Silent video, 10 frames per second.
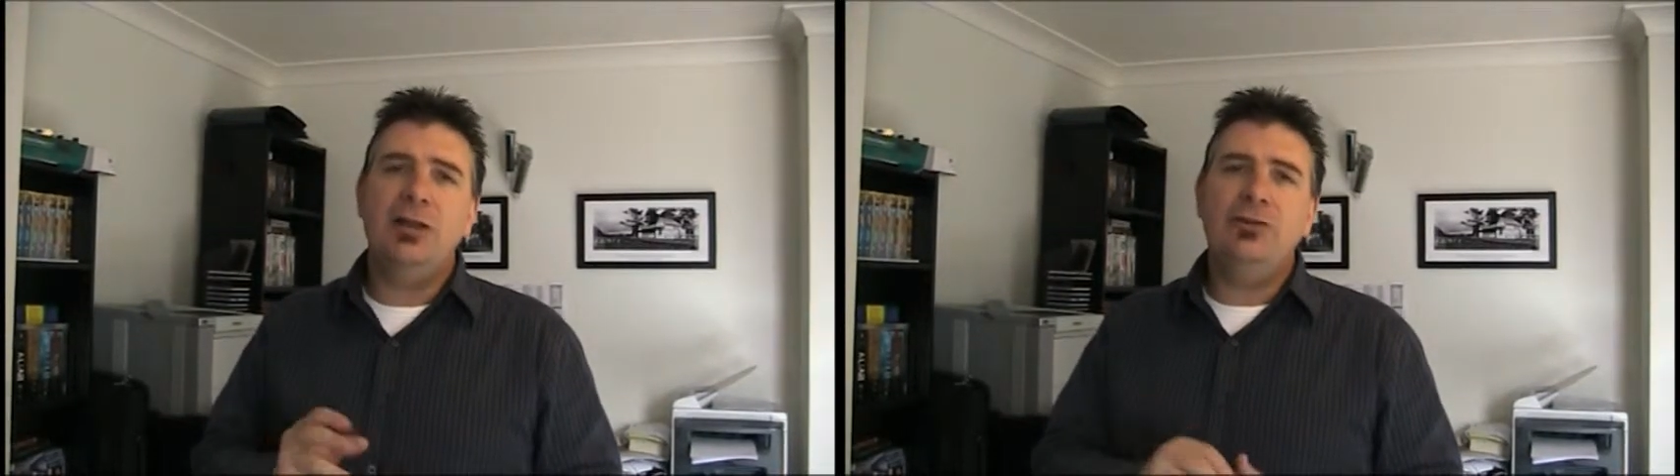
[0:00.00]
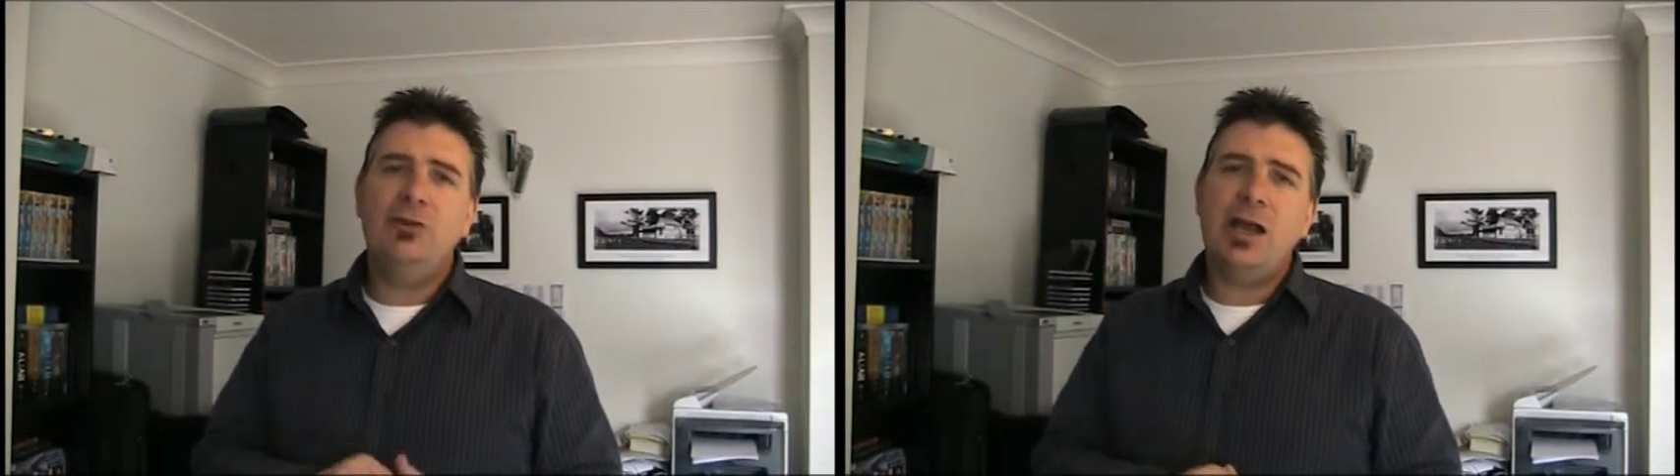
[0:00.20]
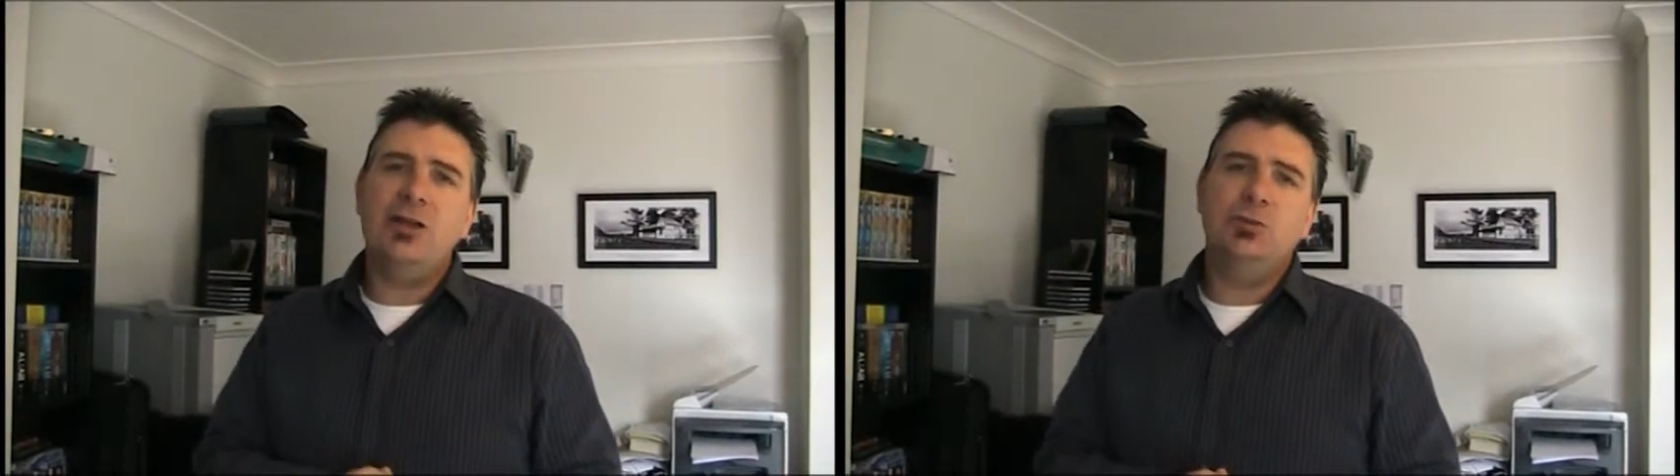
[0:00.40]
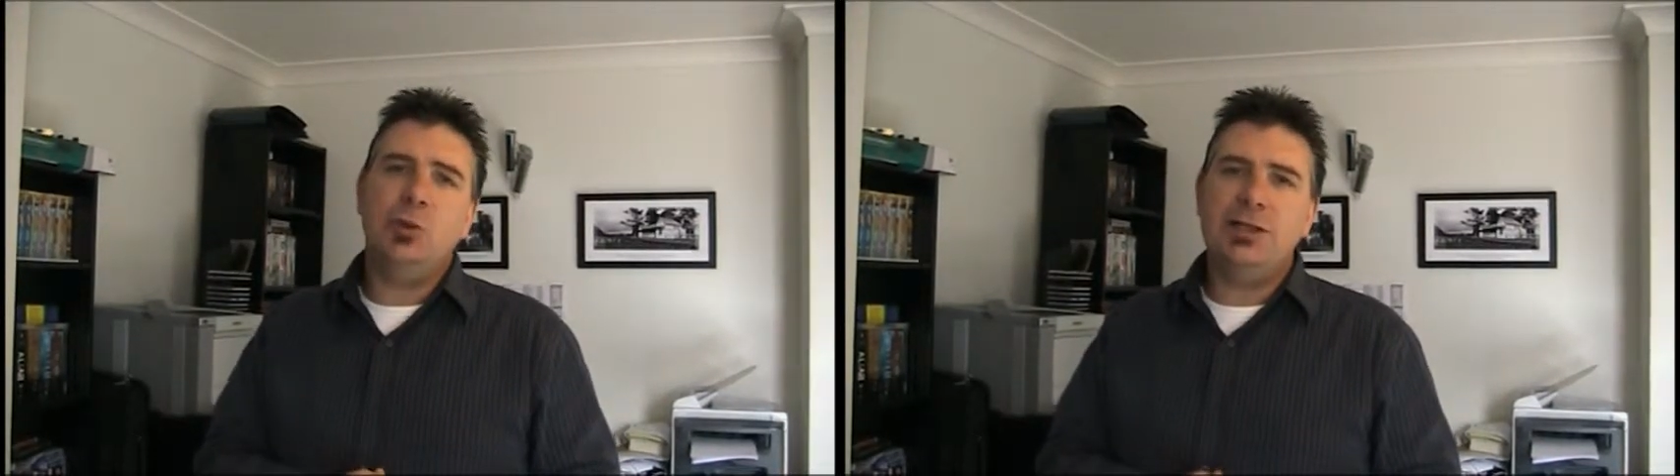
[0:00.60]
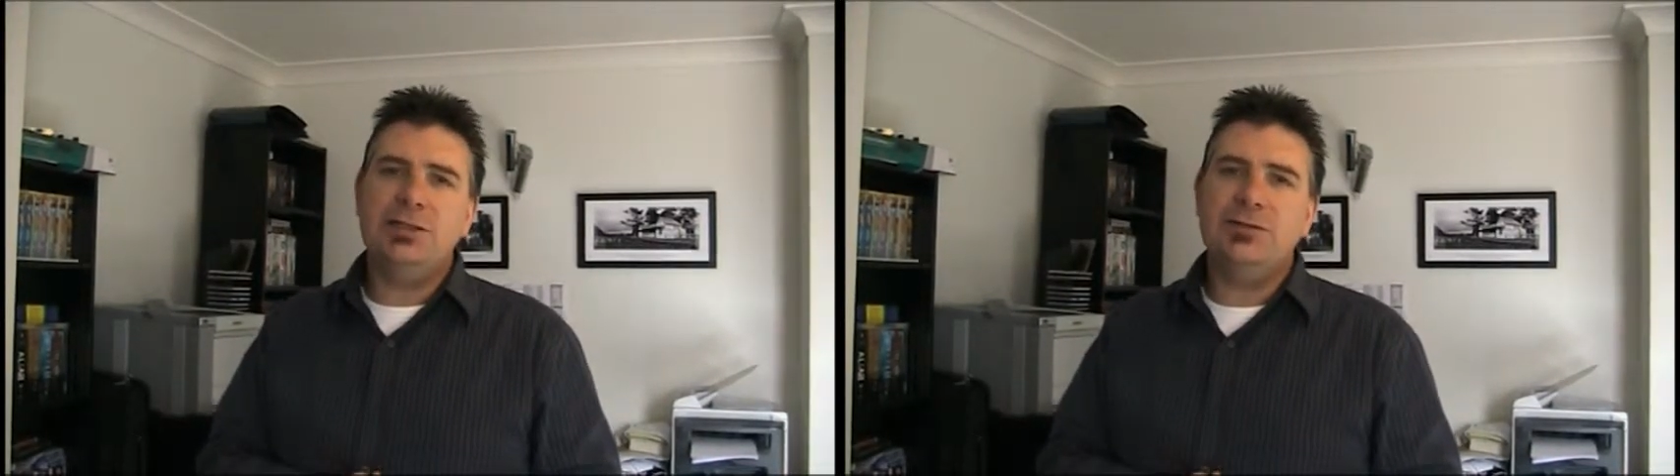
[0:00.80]
2 hours
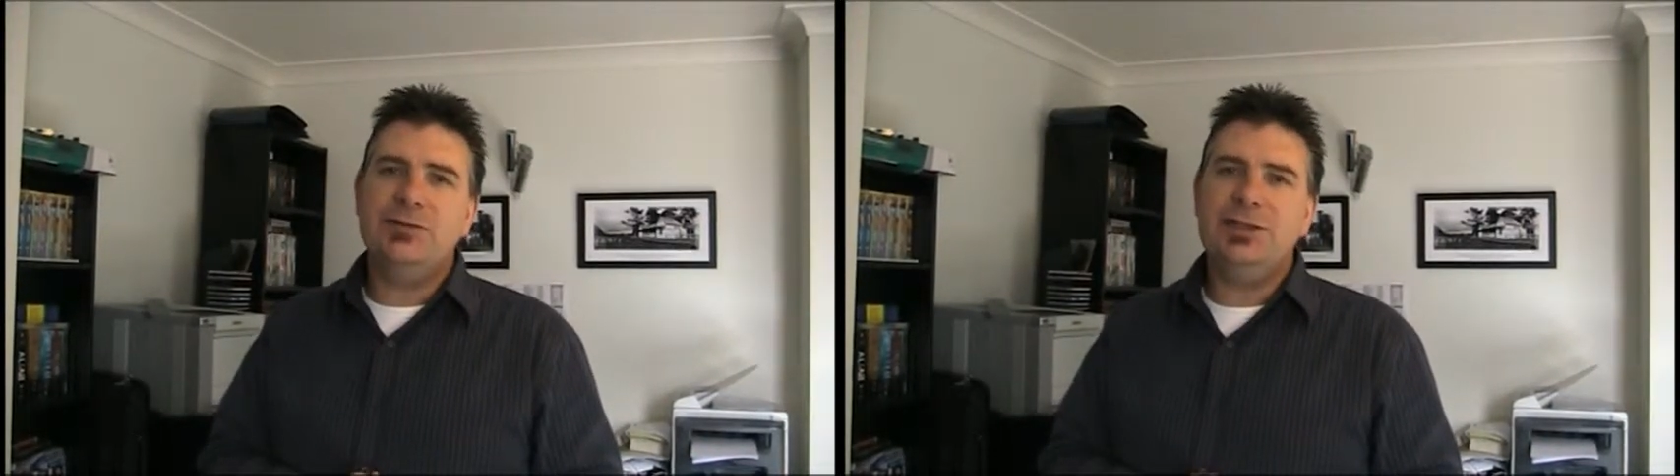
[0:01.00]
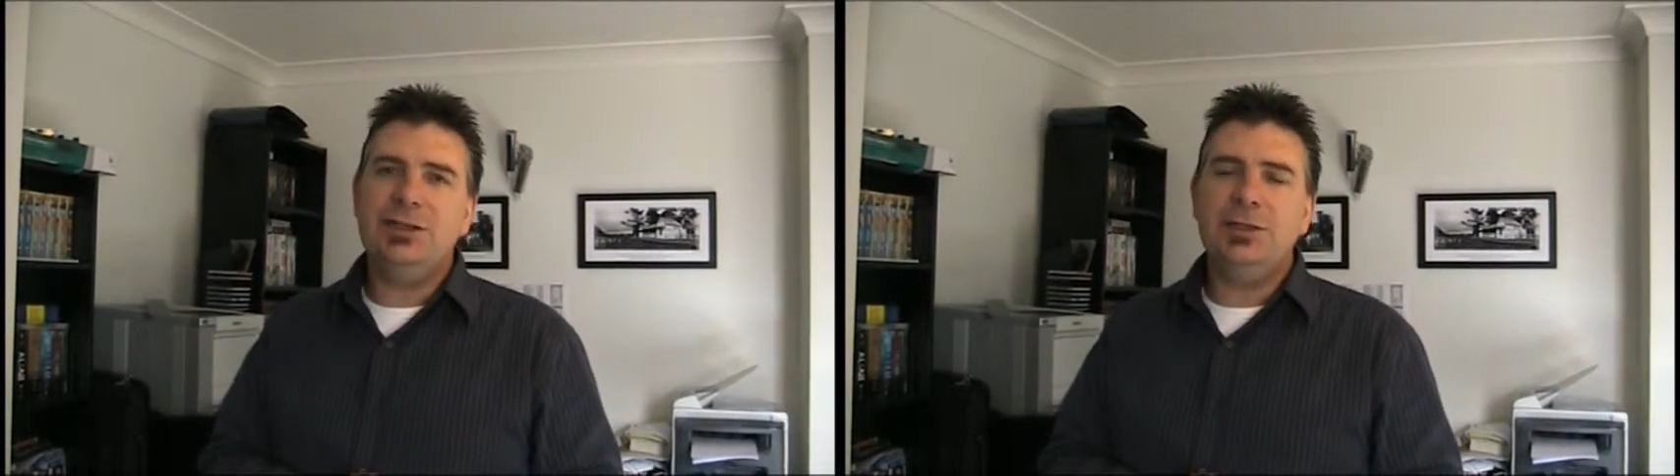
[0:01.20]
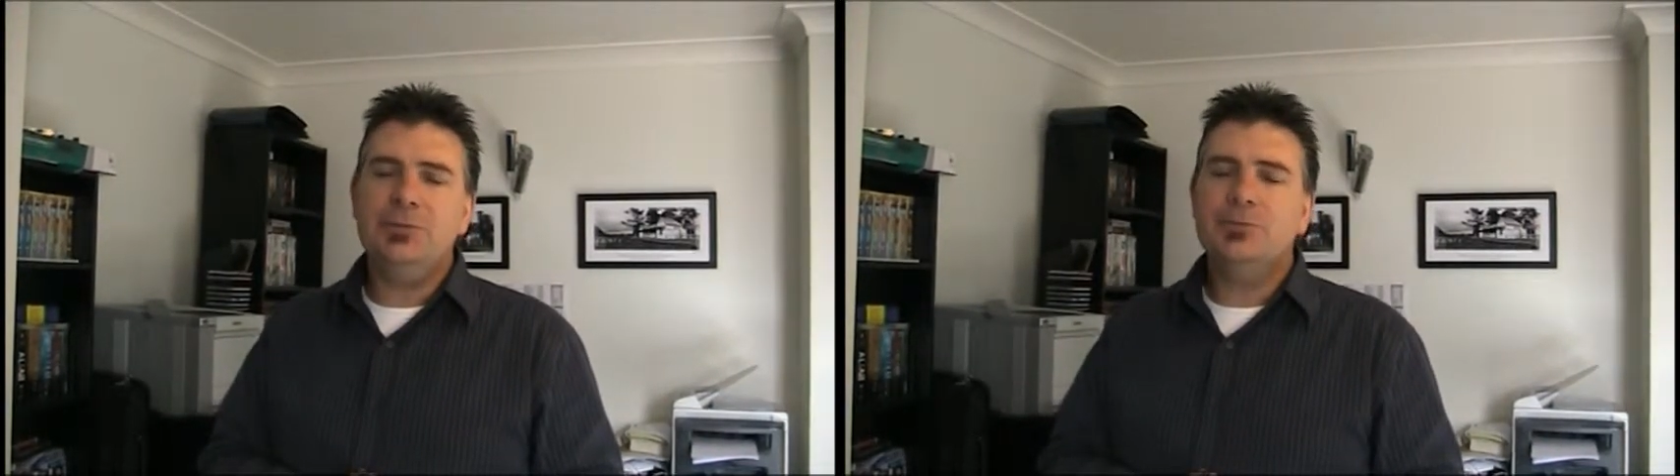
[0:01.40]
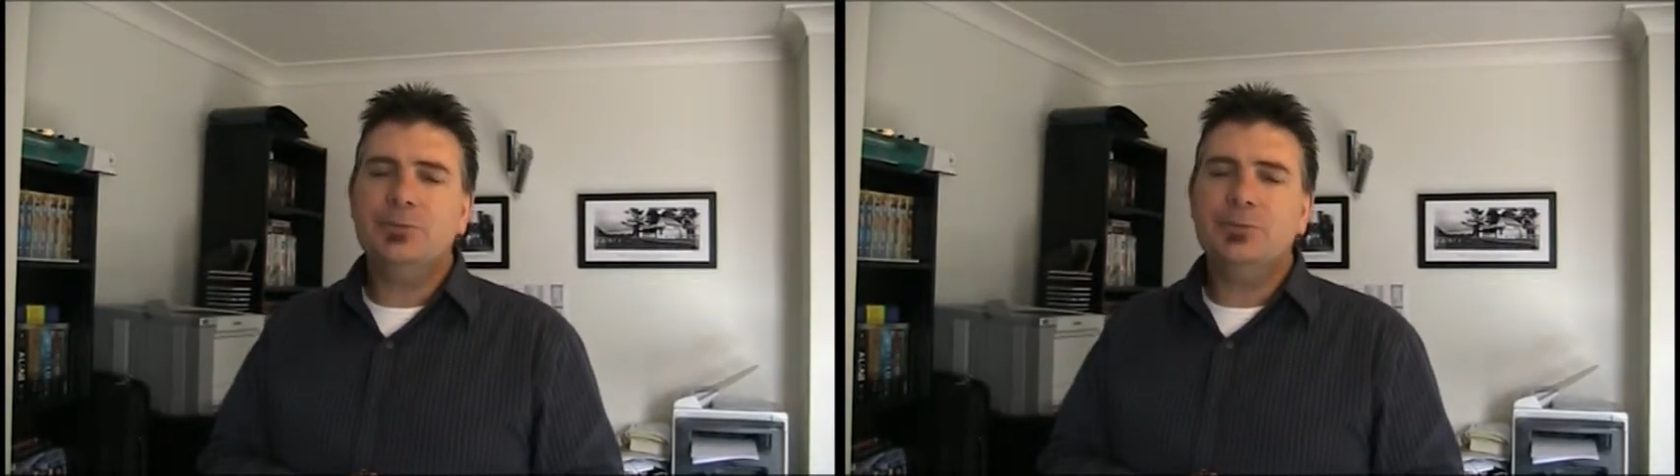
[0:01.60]
west of Sydney.